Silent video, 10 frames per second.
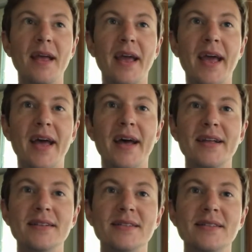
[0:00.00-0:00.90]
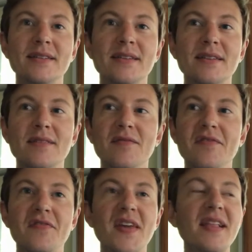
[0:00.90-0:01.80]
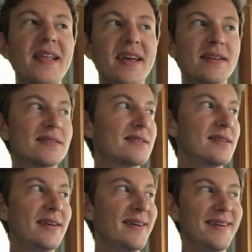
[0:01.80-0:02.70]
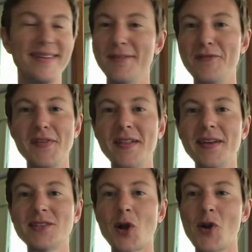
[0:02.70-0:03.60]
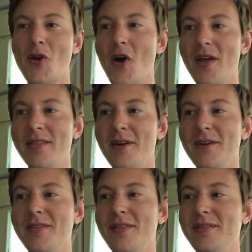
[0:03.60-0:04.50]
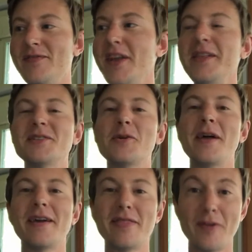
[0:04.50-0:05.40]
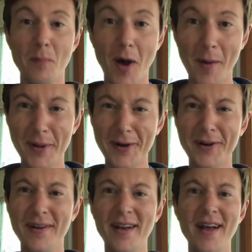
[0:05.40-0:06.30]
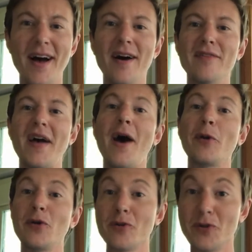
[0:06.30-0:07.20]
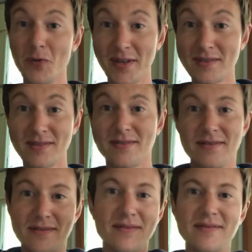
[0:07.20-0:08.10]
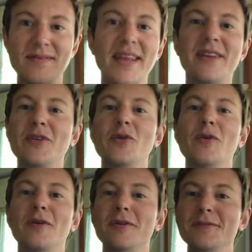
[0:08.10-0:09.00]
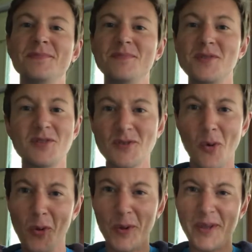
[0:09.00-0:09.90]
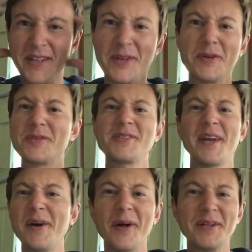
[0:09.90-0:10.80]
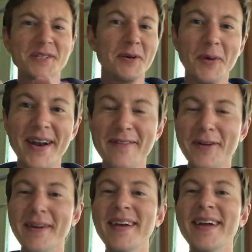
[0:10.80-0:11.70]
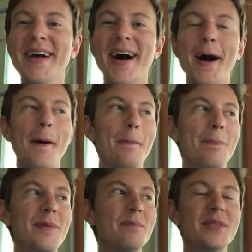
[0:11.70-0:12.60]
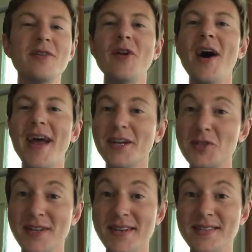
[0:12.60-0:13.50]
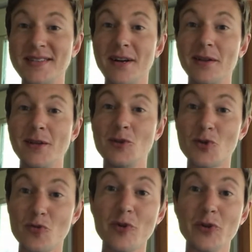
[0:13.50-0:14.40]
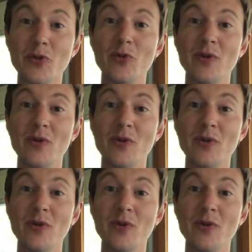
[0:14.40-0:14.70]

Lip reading: And feelings are not, feelings are like a thermometer of how you're doing in your soul, in your psychology, whatever. But they're not actually necessarily true.